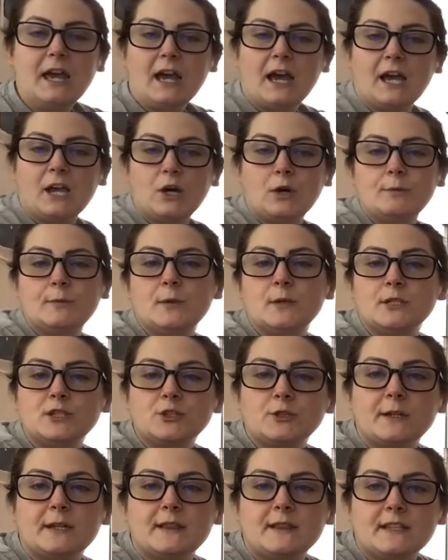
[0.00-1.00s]
I hope you
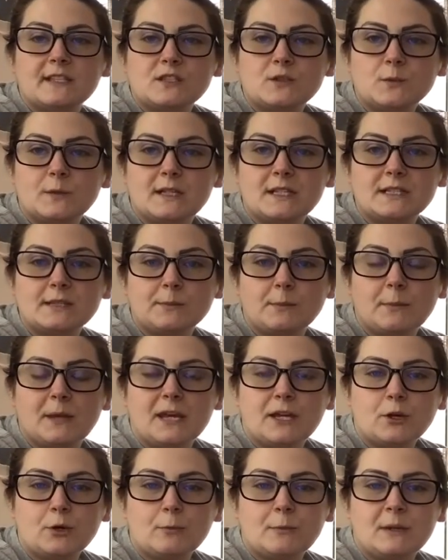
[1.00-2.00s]
enjoyed this week's
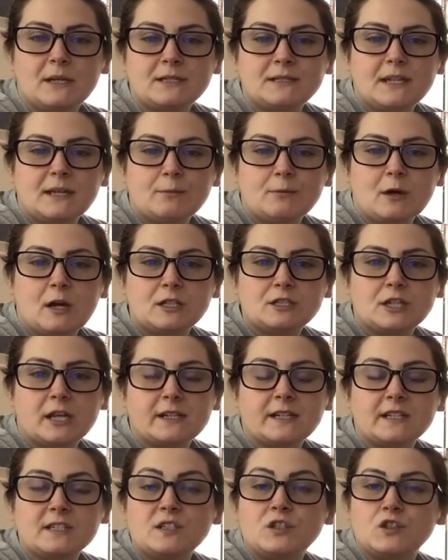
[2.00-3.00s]
Maker Monday
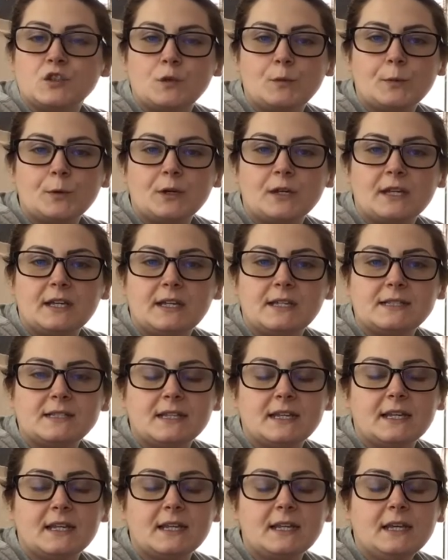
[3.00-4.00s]
project. It's super
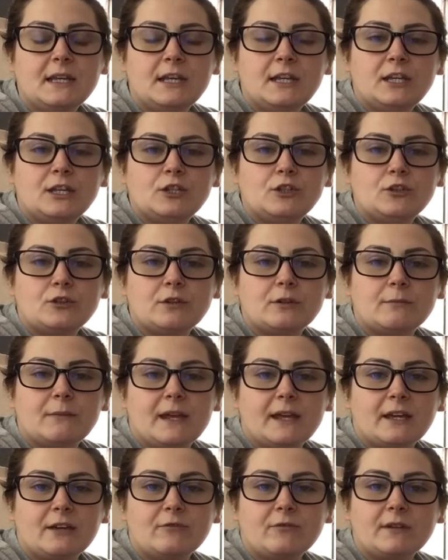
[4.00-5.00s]
easy. You can
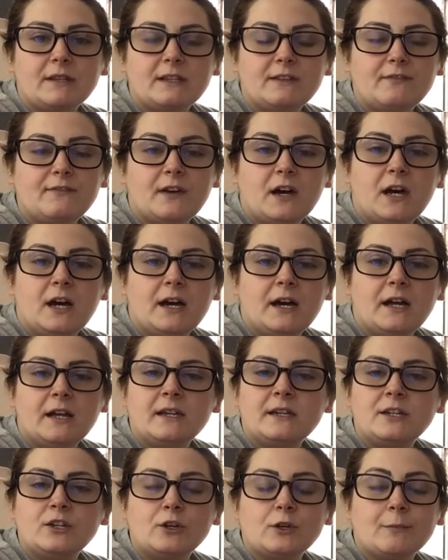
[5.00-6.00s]
make it really
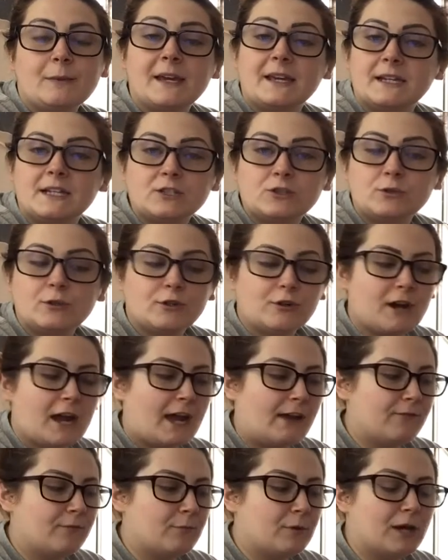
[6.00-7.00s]
fun. You can make it into a
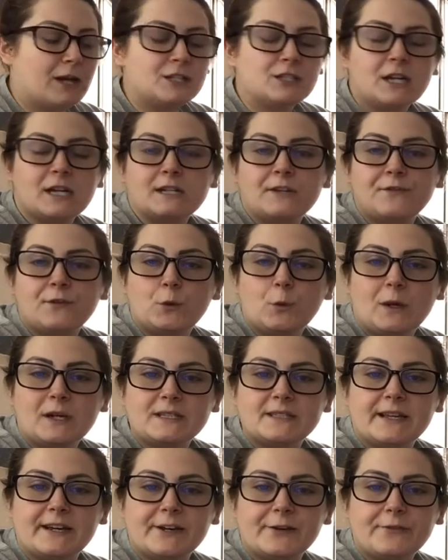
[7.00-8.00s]
craft project if you want to
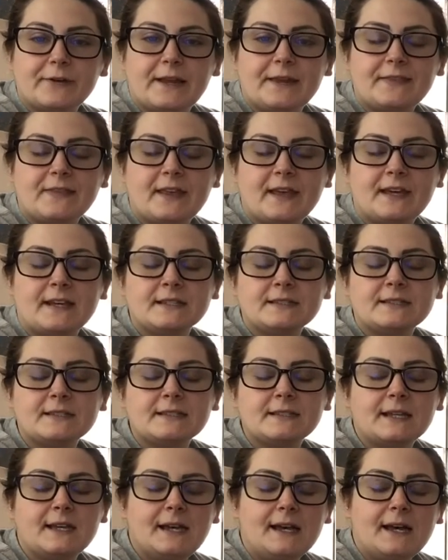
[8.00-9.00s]
decorate this.